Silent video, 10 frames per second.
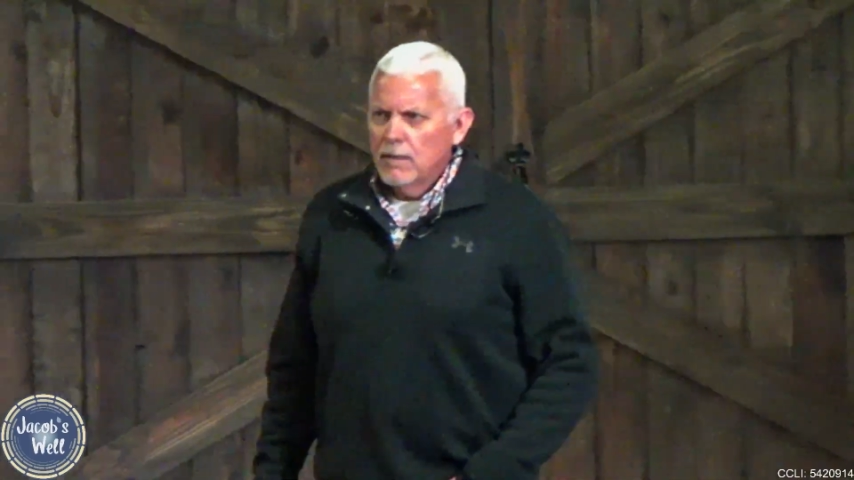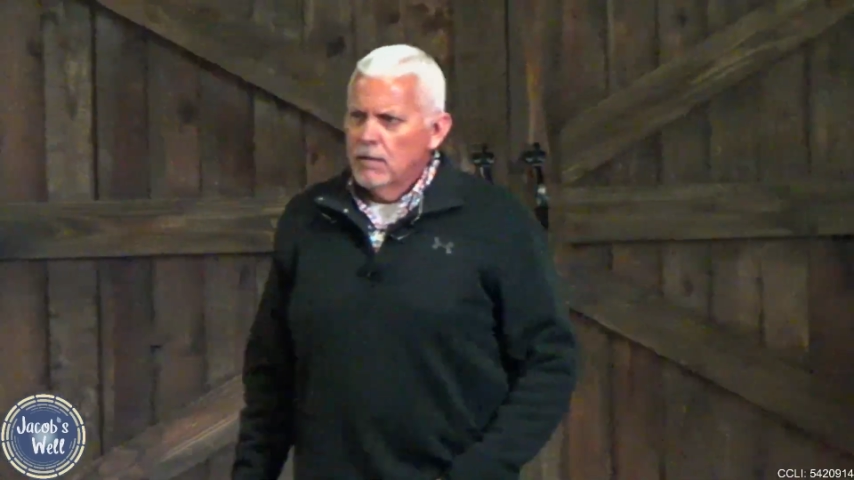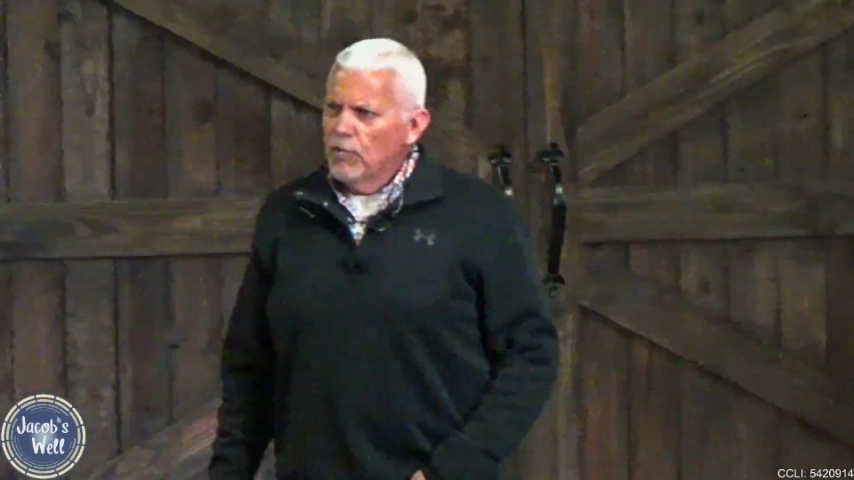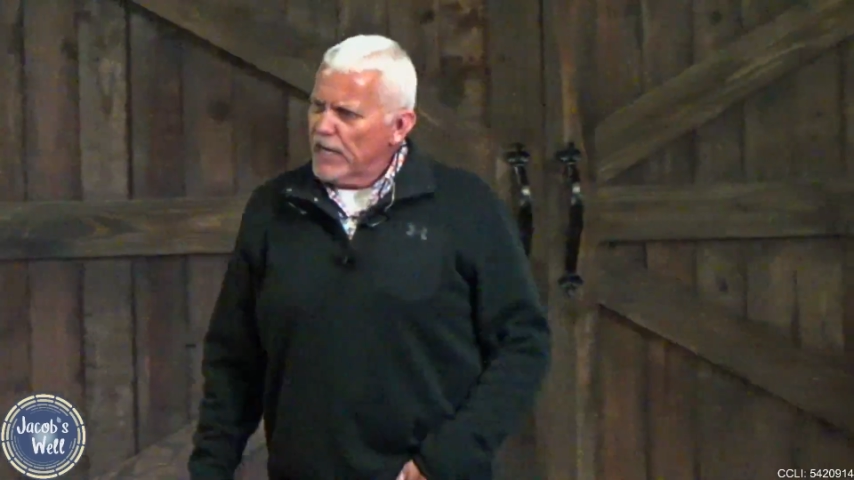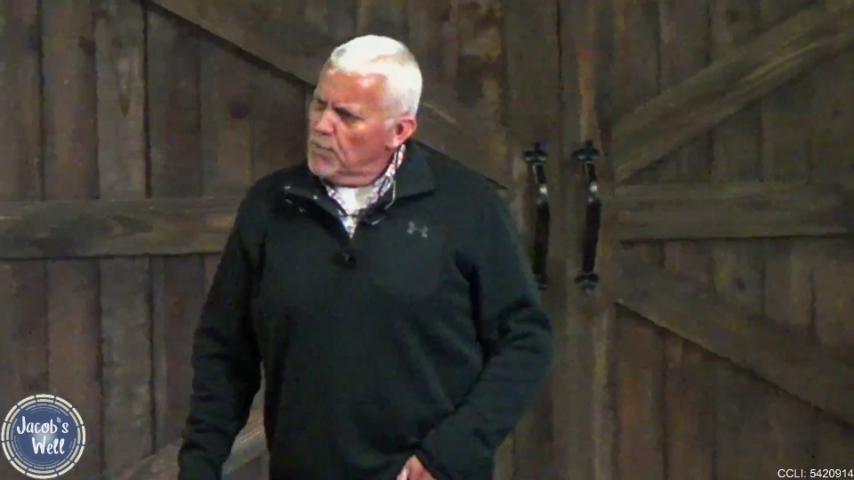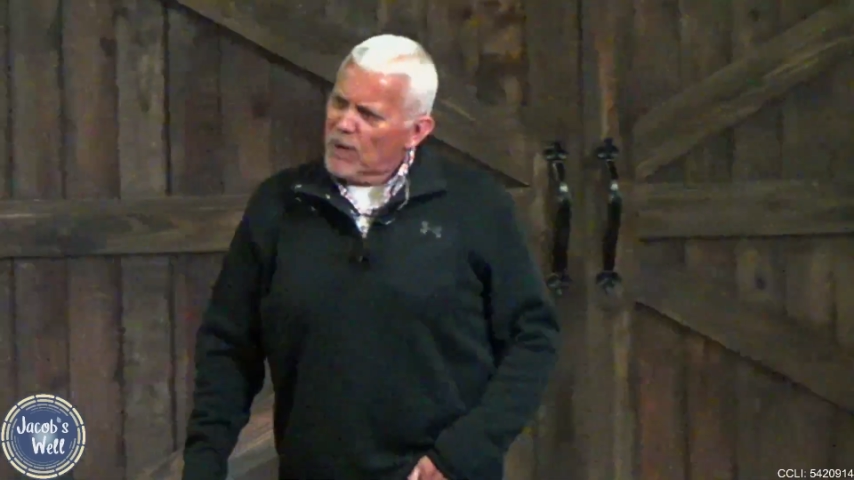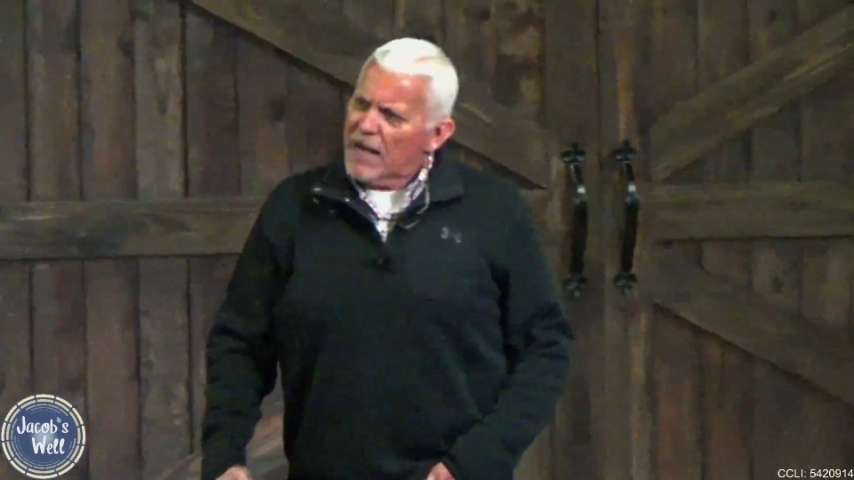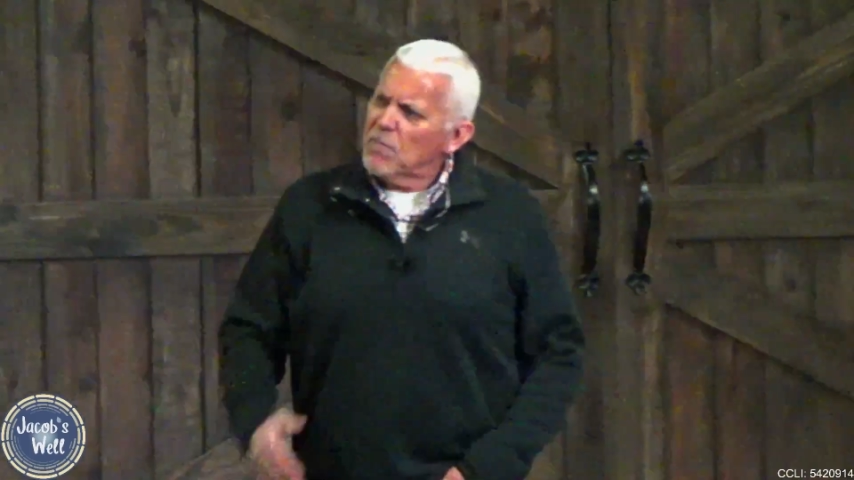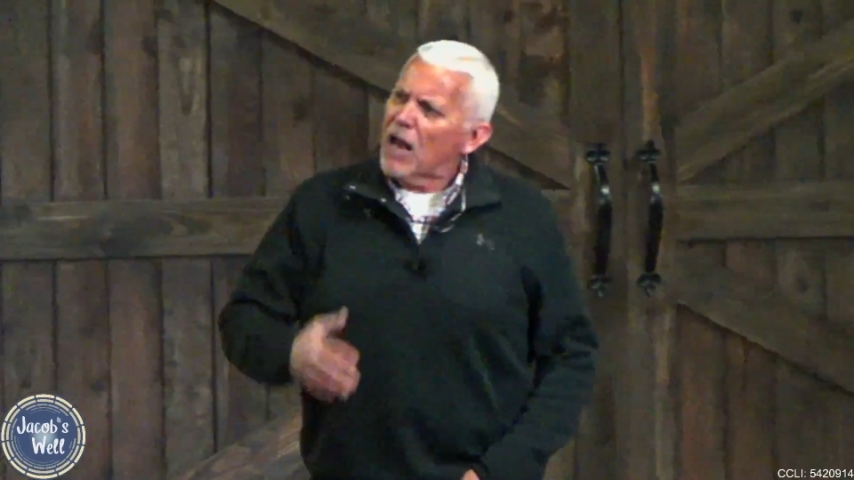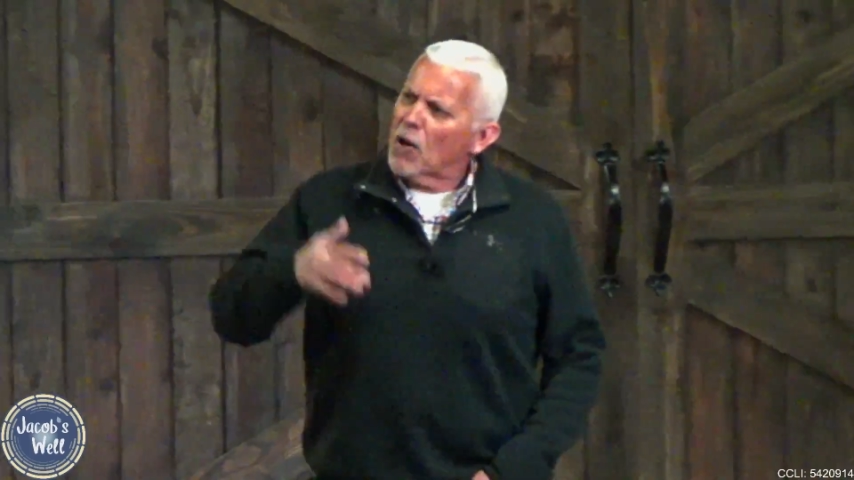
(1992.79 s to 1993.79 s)
We complain
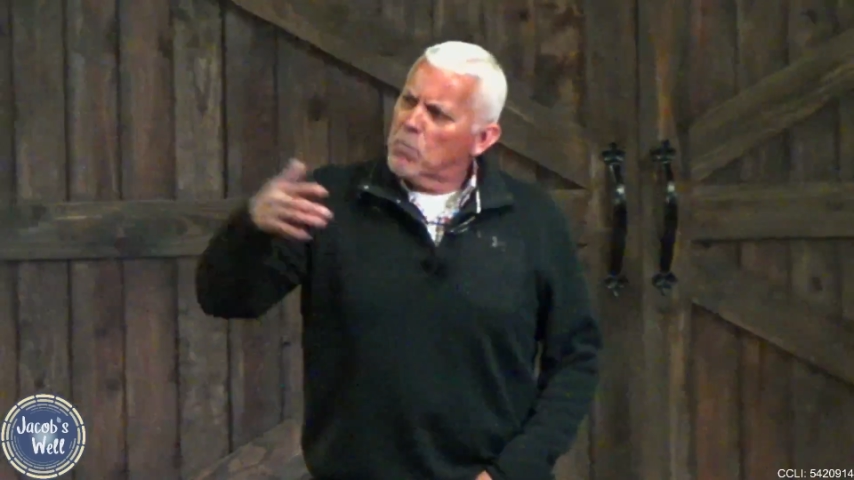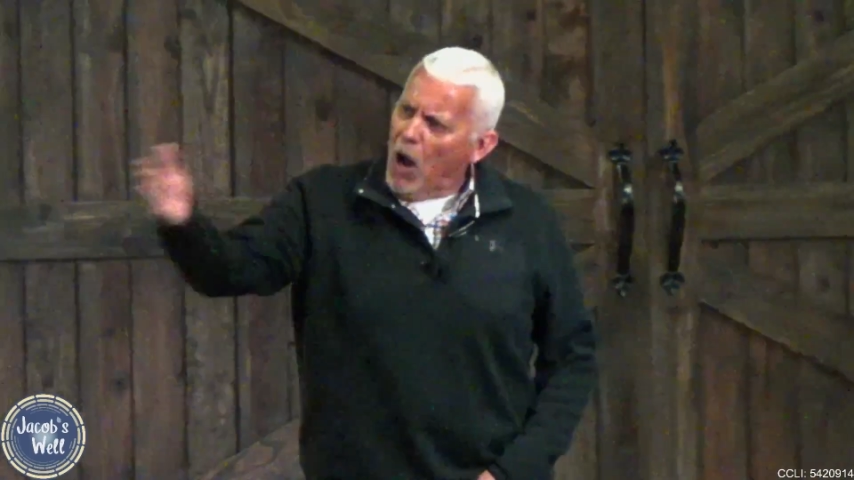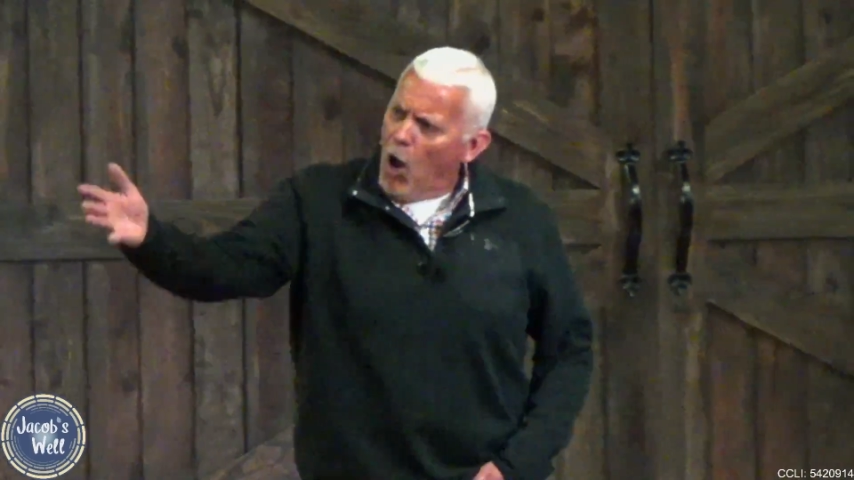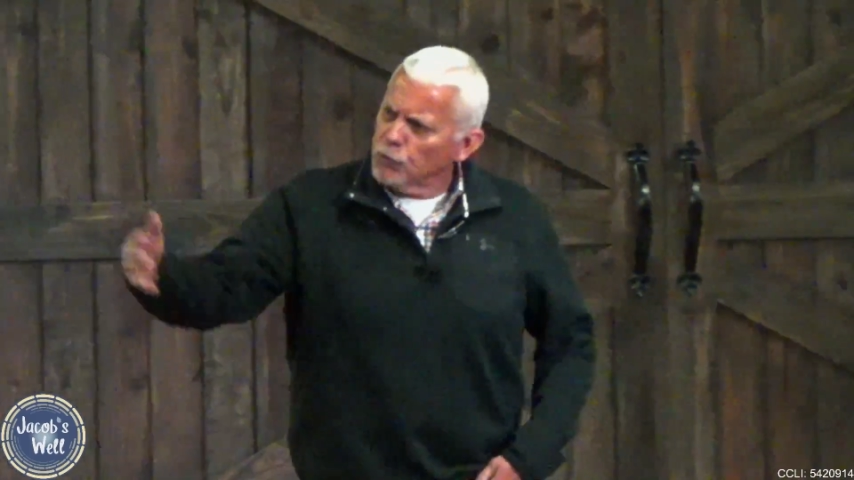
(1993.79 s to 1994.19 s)
about our boss.